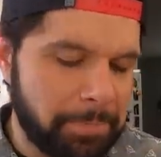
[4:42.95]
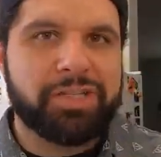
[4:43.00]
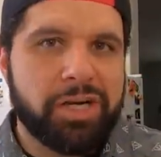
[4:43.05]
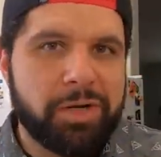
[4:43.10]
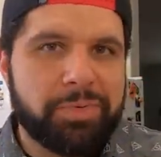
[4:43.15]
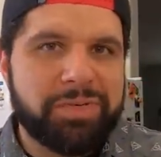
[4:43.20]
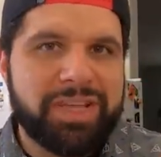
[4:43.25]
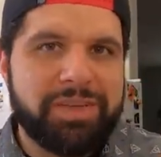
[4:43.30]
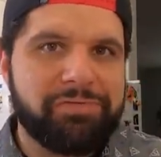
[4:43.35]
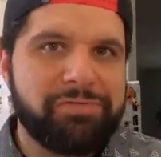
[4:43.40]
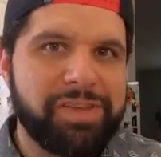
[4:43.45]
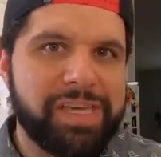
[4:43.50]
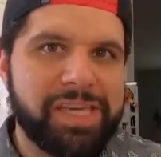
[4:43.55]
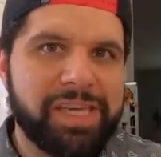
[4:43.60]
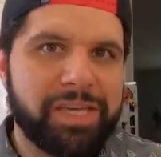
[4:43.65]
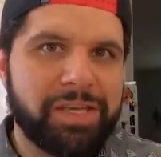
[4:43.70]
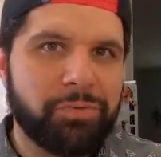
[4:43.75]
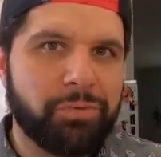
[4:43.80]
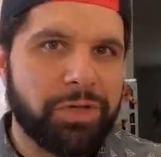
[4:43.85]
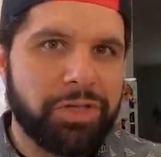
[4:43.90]
It's 100%
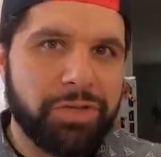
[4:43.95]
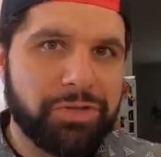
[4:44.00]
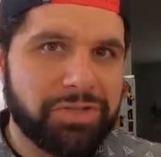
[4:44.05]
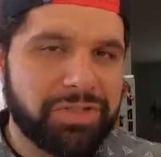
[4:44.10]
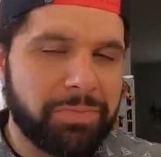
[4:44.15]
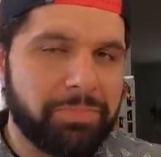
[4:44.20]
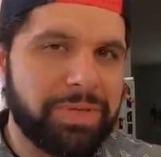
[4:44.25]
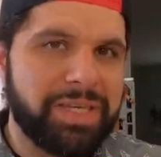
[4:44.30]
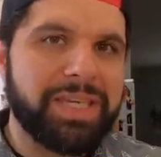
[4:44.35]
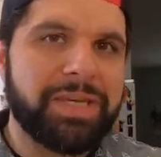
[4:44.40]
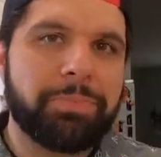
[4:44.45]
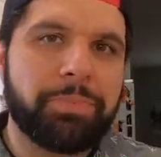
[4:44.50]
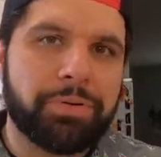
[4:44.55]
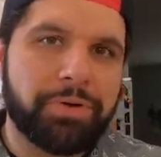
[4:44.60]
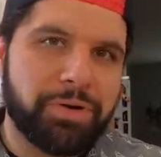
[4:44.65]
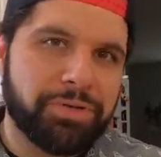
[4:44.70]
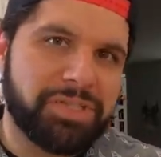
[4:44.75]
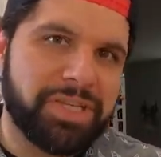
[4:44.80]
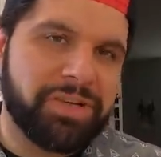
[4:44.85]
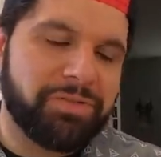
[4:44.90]
vegan, we used the pea
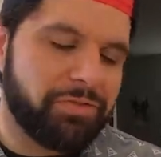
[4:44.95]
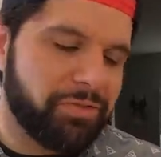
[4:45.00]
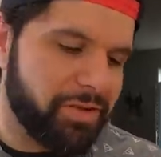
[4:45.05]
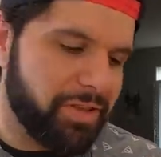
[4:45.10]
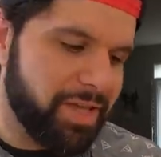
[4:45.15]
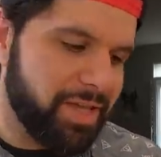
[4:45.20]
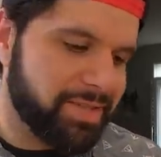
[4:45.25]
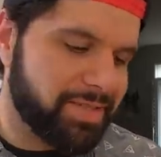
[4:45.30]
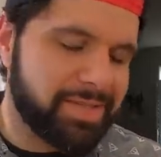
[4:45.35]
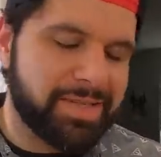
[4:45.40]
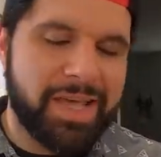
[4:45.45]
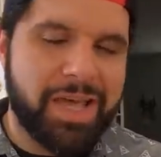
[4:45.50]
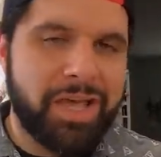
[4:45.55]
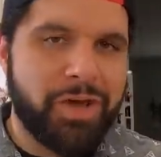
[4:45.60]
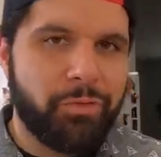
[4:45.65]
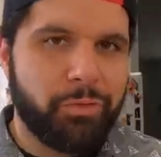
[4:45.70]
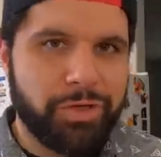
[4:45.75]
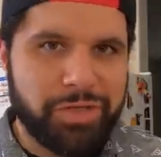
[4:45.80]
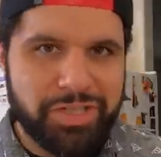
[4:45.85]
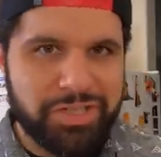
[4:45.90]
protein for this,
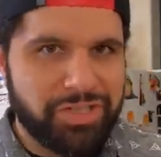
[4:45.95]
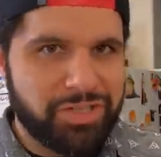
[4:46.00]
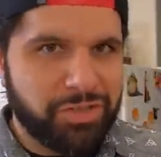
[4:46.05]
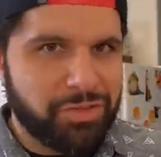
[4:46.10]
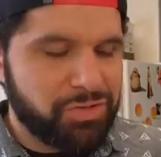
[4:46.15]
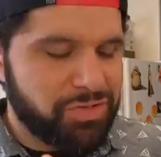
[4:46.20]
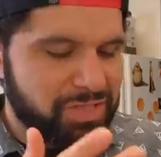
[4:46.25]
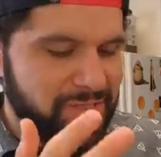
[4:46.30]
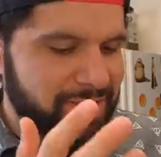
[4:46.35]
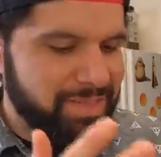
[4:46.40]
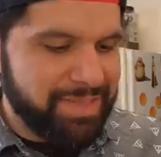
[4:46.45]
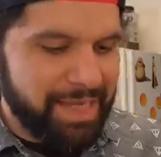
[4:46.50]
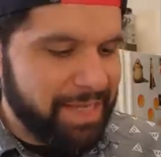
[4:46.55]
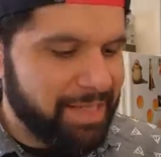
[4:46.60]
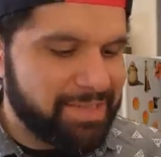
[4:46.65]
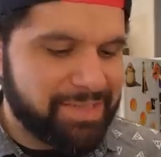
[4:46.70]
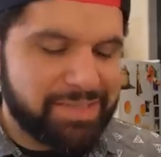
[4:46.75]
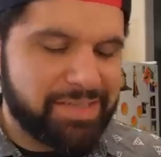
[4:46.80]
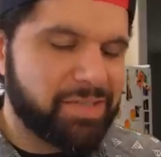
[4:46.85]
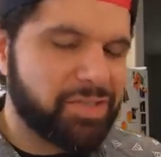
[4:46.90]
we just used the
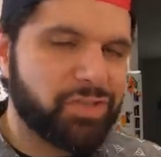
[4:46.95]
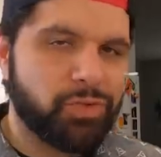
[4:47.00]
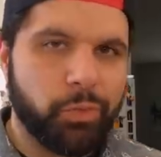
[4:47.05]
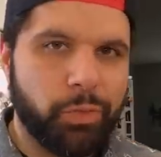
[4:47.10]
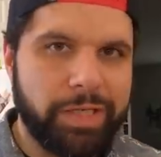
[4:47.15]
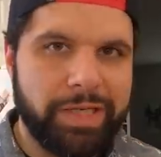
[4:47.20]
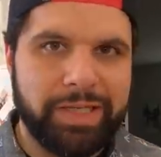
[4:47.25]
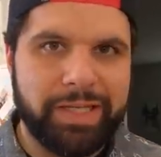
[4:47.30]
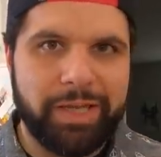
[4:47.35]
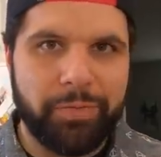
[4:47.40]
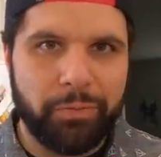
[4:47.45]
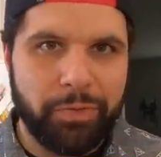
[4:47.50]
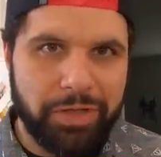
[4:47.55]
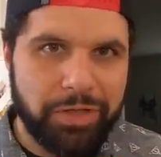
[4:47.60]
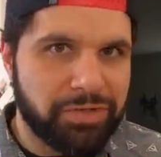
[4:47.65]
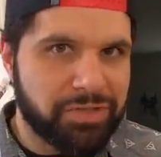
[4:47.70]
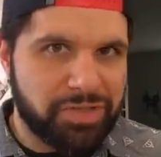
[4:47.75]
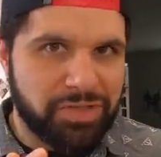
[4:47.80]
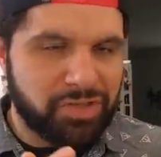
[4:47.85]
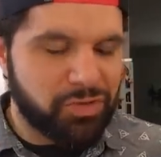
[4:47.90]
dates to sweeten it,
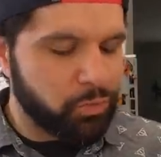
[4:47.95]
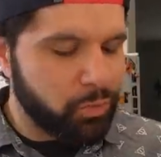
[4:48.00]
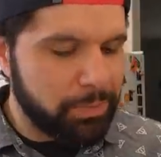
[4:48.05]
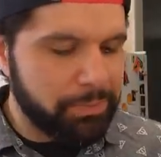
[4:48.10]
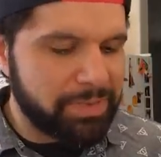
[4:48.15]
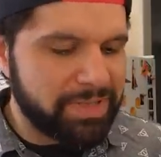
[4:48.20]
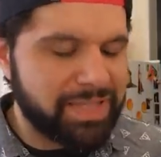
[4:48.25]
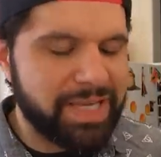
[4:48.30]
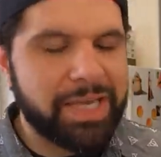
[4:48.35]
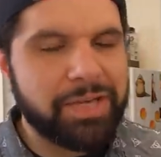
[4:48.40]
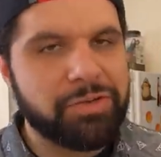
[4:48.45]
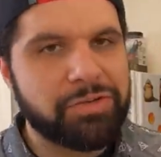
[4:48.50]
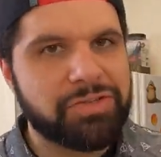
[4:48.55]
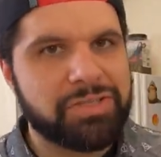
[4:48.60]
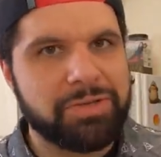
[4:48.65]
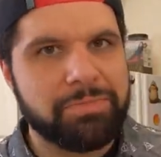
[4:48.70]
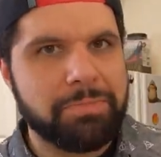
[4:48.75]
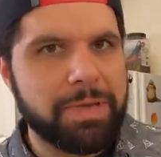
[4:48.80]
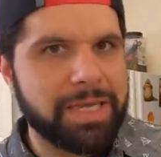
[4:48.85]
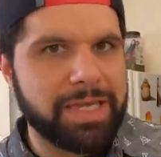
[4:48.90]
we used the sweet
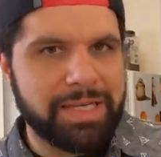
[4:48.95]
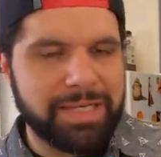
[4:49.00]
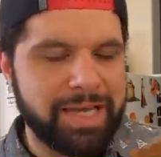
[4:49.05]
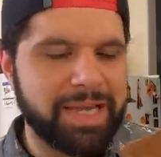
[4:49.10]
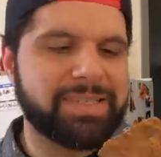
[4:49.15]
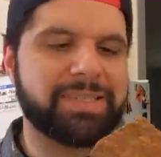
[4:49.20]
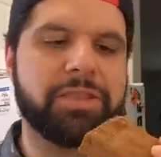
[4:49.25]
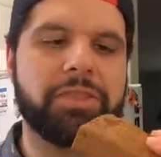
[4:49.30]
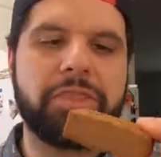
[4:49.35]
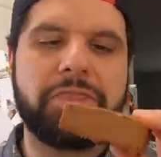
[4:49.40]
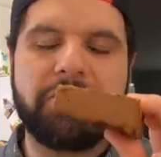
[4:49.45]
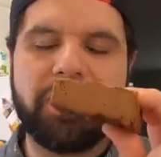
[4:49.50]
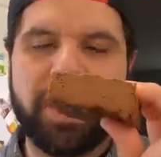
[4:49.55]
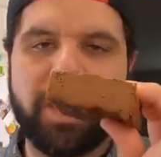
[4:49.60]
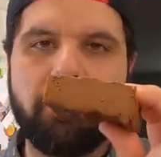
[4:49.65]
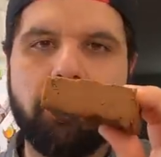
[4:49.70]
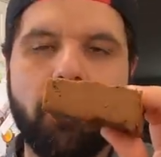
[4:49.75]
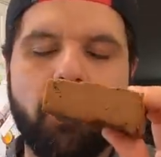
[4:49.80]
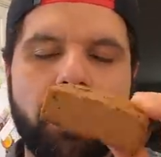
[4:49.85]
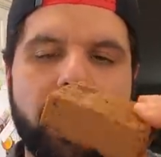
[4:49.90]
potatoes to make it nice and
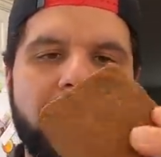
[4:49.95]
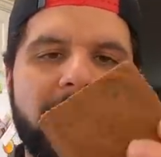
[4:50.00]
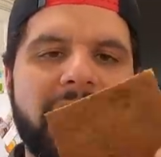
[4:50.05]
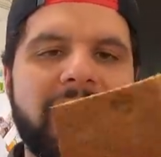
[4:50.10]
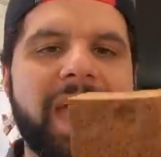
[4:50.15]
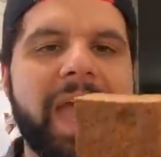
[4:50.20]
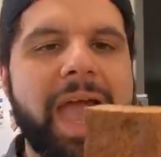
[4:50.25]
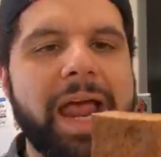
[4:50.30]
thick, boy.